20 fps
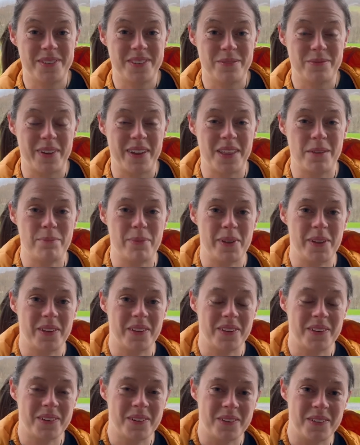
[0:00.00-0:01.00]

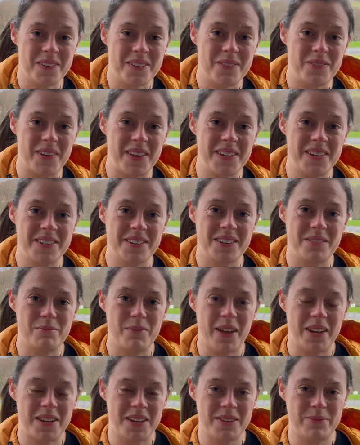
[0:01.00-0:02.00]
developing conservation
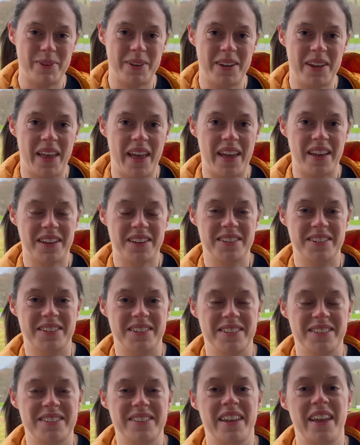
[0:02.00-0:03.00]
management
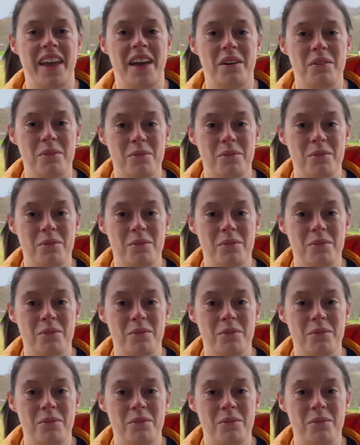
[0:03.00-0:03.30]
actions to help